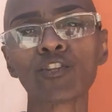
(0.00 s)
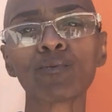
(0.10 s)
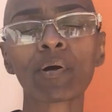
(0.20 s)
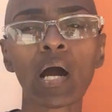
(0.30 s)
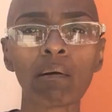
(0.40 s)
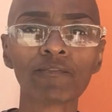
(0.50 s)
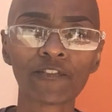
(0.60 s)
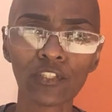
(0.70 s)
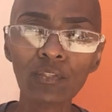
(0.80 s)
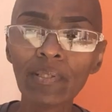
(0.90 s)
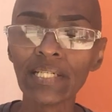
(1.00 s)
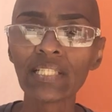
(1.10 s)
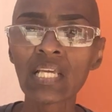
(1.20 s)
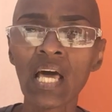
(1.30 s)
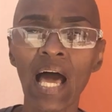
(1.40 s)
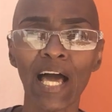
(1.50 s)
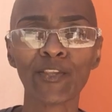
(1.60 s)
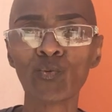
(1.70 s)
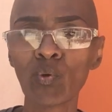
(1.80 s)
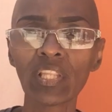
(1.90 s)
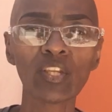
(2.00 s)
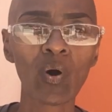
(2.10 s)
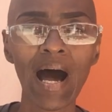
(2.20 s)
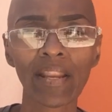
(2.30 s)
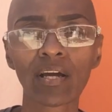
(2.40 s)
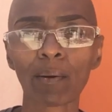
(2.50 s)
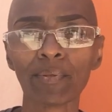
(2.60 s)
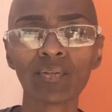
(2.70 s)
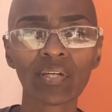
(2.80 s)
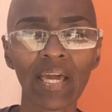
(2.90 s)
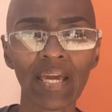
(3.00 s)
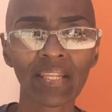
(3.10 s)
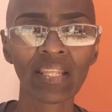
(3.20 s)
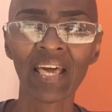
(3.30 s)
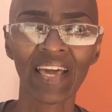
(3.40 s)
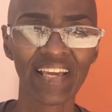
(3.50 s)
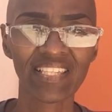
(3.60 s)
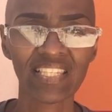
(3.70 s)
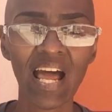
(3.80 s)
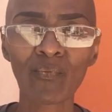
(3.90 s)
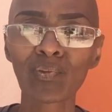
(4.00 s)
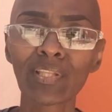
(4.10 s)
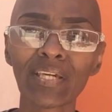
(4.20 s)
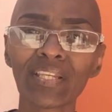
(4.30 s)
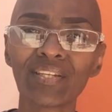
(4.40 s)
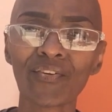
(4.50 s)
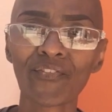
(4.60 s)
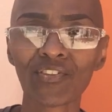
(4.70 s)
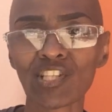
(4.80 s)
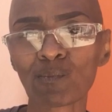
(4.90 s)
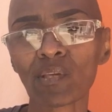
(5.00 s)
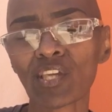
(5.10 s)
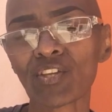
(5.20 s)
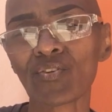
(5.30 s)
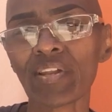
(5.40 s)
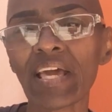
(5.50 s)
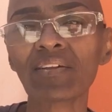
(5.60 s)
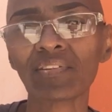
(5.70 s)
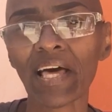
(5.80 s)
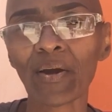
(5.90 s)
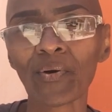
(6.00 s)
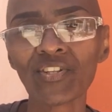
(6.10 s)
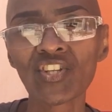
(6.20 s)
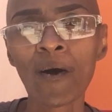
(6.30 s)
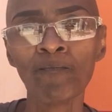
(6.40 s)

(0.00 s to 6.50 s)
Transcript: and you become fluent and you really know how to communicate it, it's not really any different than speaking your native language.